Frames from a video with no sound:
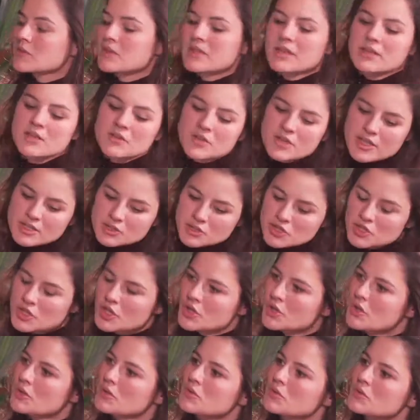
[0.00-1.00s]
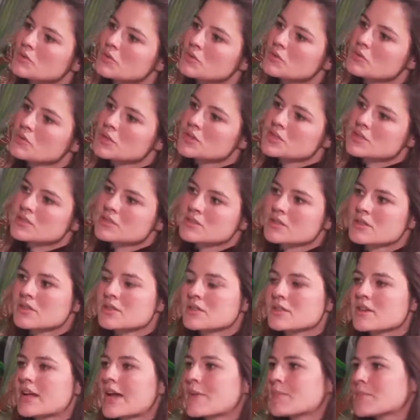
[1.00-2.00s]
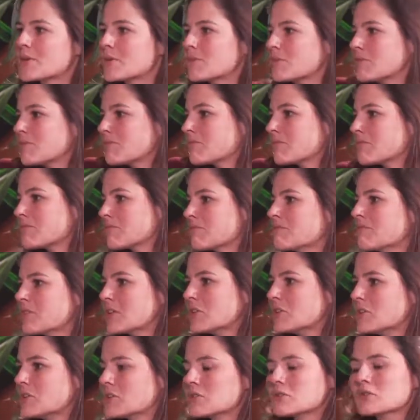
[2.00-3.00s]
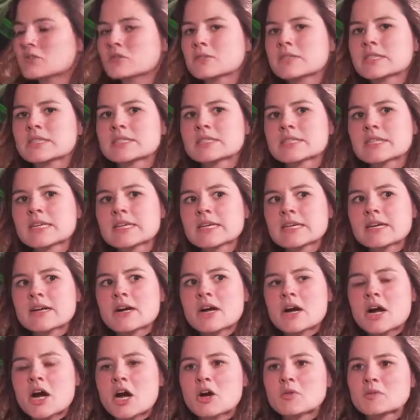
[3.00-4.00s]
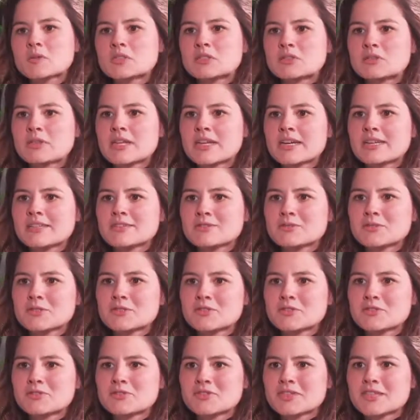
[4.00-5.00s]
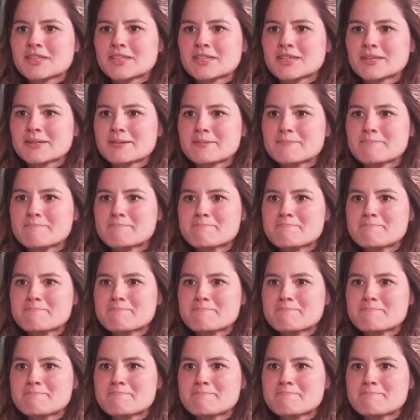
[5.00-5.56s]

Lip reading: But then you can show what's going to happen when you don't do it. Are we too late? What do you think?